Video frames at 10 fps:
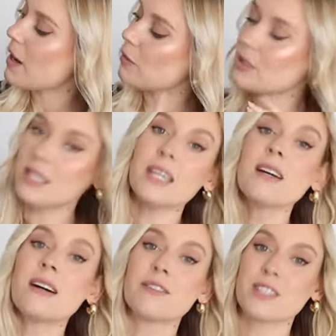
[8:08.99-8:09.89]
out
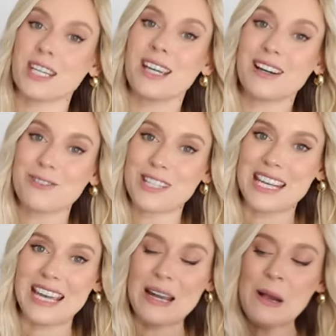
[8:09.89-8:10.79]
year after year after
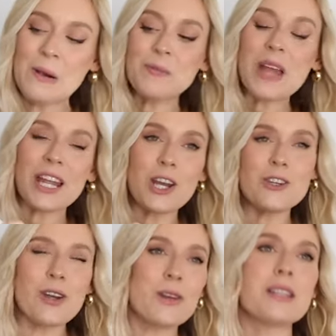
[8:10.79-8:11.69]
year. And I
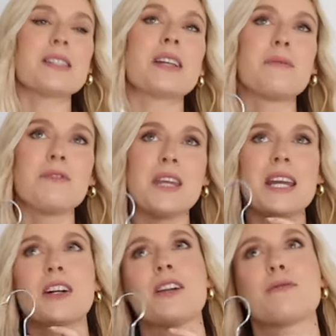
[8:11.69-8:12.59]
know this time of
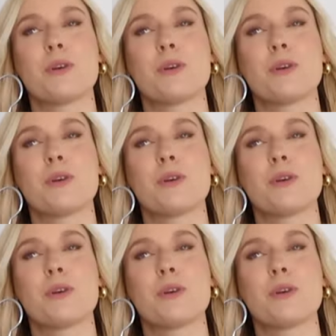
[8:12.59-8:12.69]
year kind of